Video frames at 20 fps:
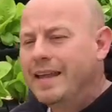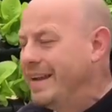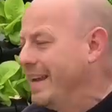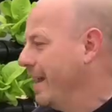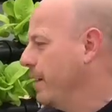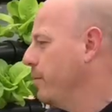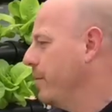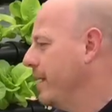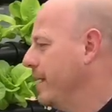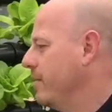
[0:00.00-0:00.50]

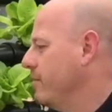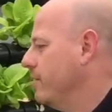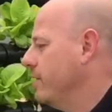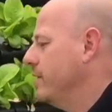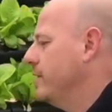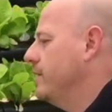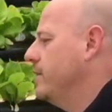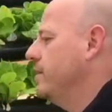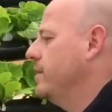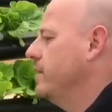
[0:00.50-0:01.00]
Now here
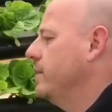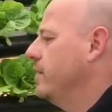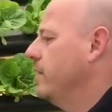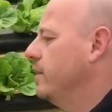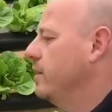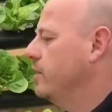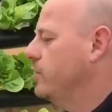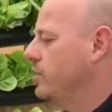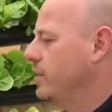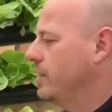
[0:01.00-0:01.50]
at
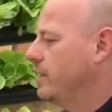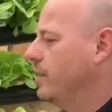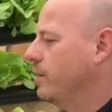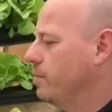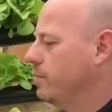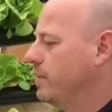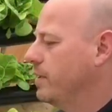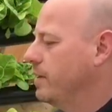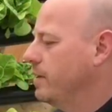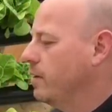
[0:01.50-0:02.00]
the chili
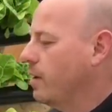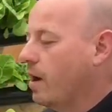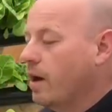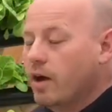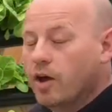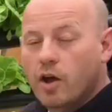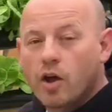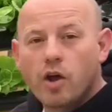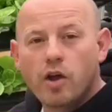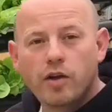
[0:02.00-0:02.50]
Company,
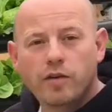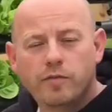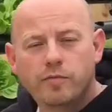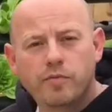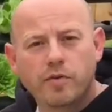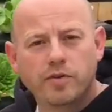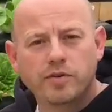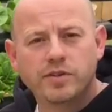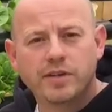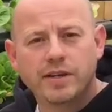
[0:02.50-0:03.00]
our EARTH
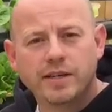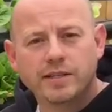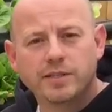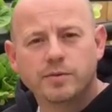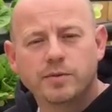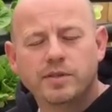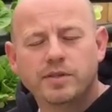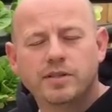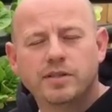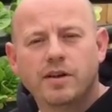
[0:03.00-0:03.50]
project,
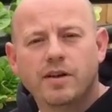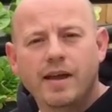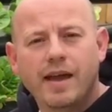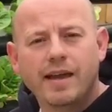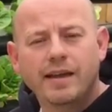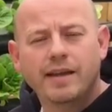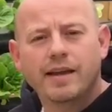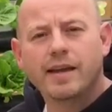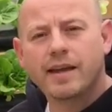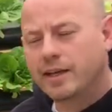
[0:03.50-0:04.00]
which is our
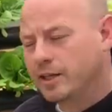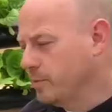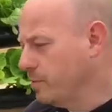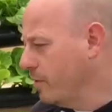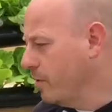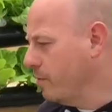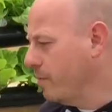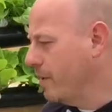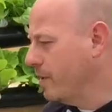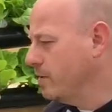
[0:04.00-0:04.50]

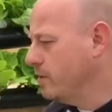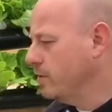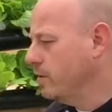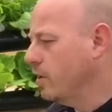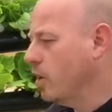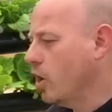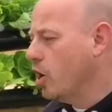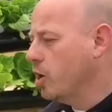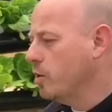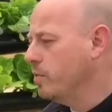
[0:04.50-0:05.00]
Experimental
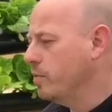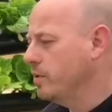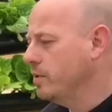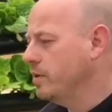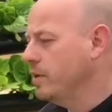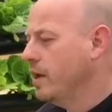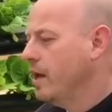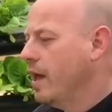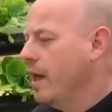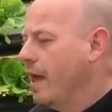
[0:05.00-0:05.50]
Urban
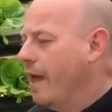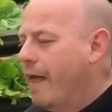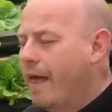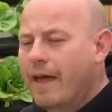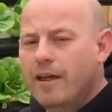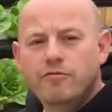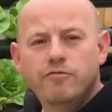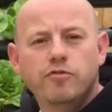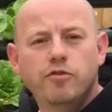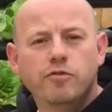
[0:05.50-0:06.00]

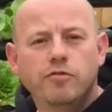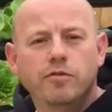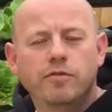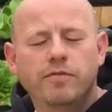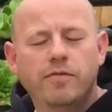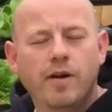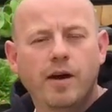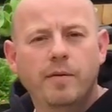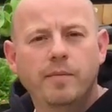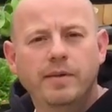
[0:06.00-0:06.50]
and Rural
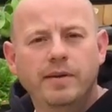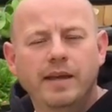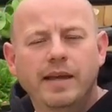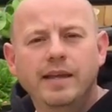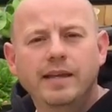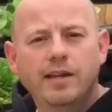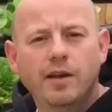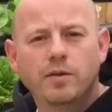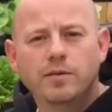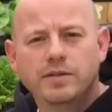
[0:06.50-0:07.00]
Farming
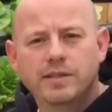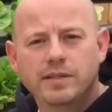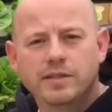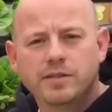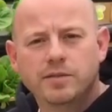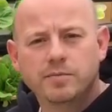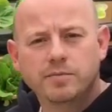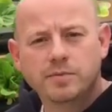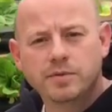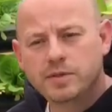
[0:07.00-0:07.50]

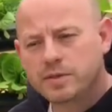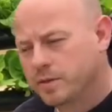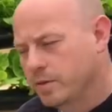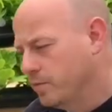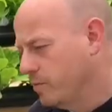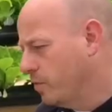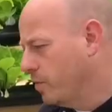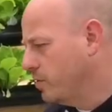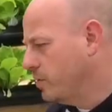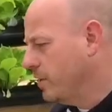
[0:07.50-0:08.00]
Ecosystems
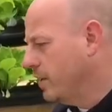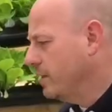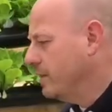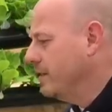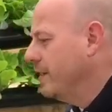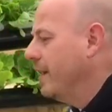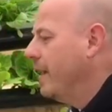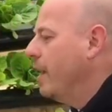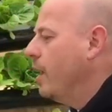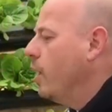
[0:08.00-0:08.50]
project,
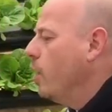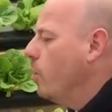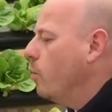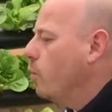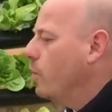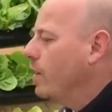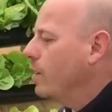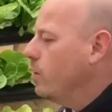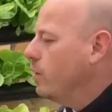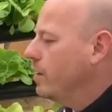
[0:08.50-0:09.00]

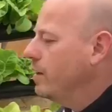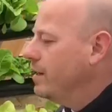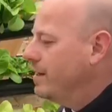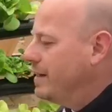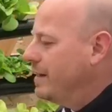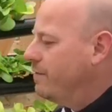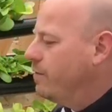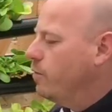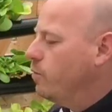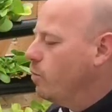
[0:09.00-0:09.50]
we're looking
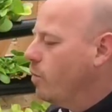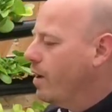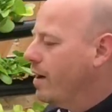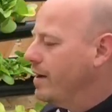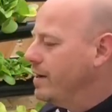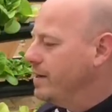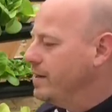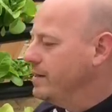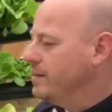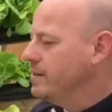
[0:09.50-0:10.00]
at different
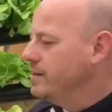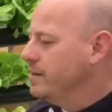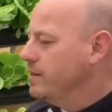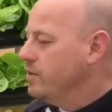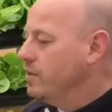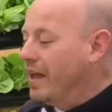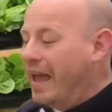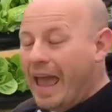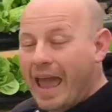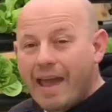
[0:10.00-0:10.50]
ways
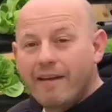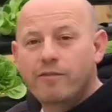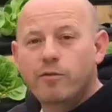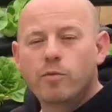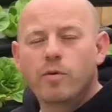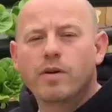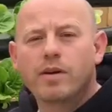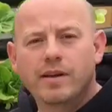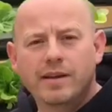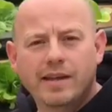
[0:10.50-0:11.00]
that
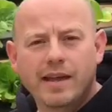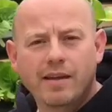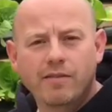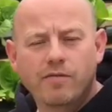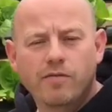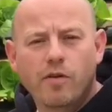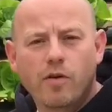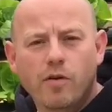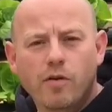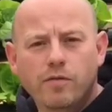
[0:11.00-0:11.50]
everyone can get
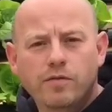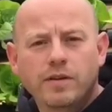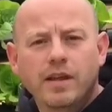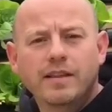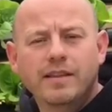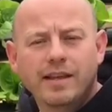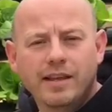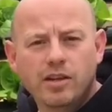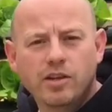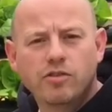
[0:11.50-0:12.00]
involved
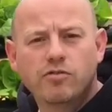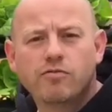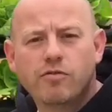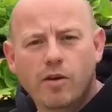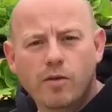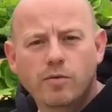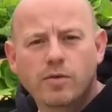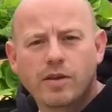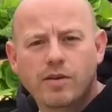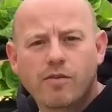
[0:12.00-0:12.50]
and they can
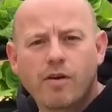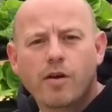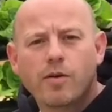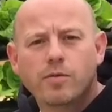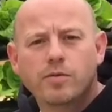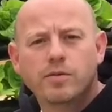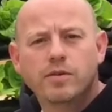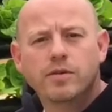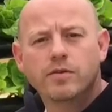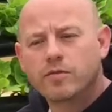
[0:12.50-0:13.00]
grow their
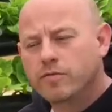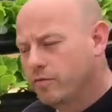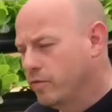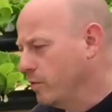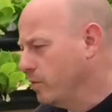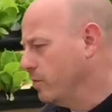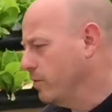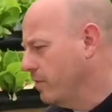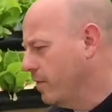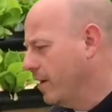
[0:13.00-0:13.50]
own
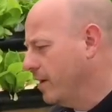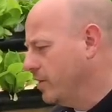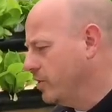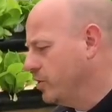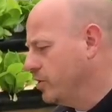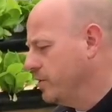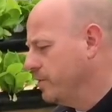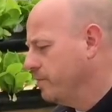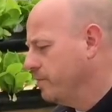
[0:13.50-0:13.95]
fruit and veg.